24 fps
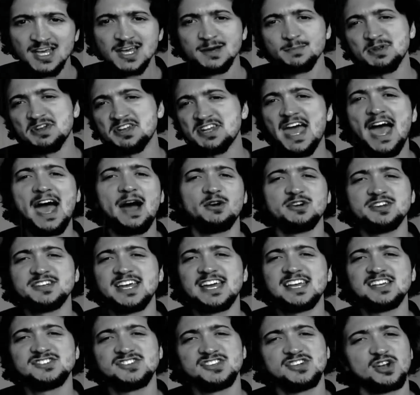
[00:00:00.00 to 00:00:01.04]
But
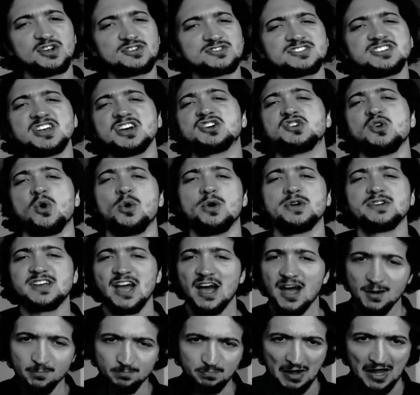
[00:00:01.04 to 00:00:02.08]
nowadays, you don't see a corn
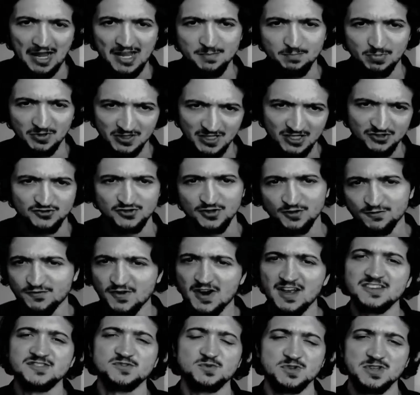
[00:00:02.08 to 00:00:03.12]
cob pipe unless you're
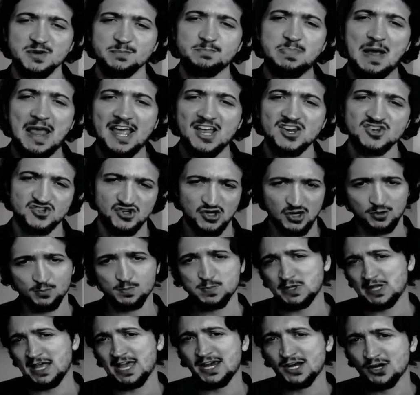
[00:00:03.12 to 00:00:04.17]
friends with a banjo
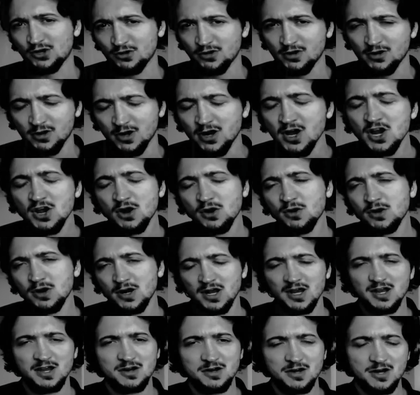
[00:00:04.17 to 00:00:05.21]
player or
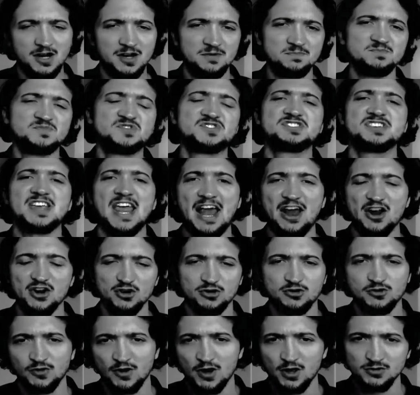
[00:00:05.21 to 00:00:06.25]
a
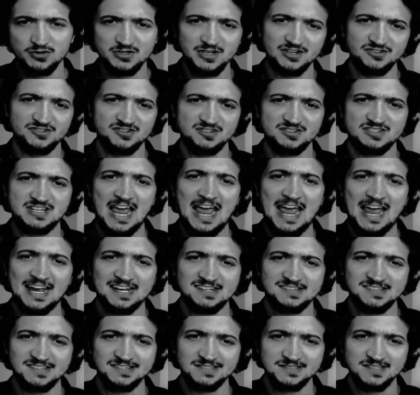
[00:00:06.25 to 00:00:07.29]
scarecrow does your
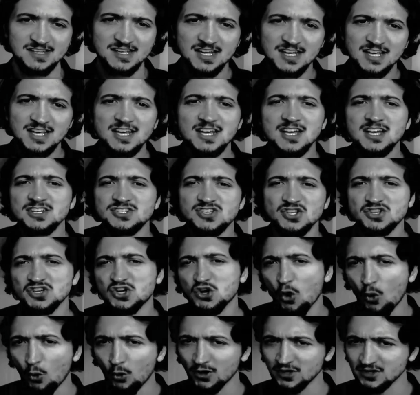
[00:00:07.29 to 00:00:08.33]
taxes. So the
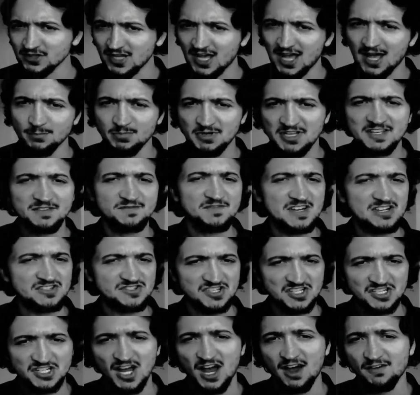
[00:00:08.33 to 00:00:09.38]
corn lobby convinced
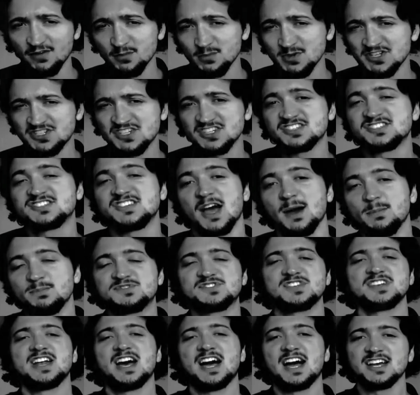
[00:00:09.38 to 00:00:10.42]
the government to
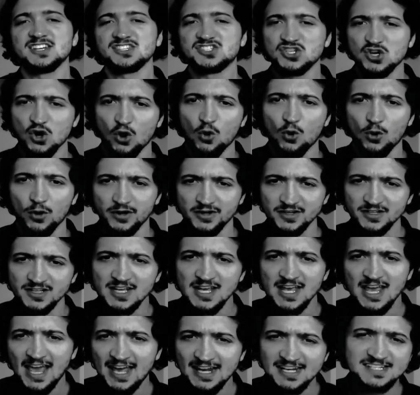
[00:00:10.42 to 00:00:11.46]
subsidize corn,
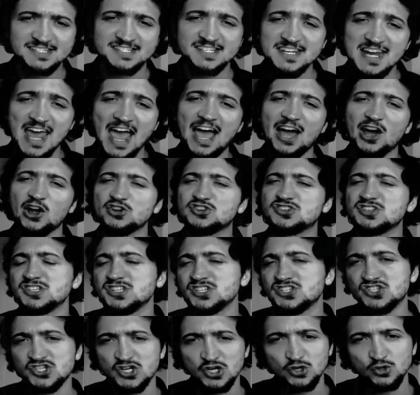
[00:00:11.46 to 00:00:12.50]
and it's now to the
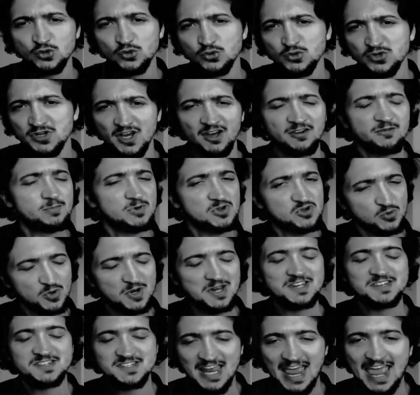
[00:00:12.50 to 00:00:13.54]
tune of
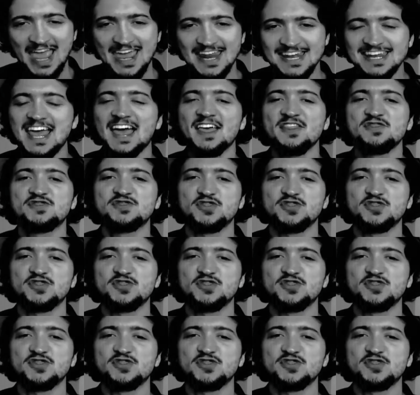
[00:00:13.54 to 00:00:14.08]
between $10 and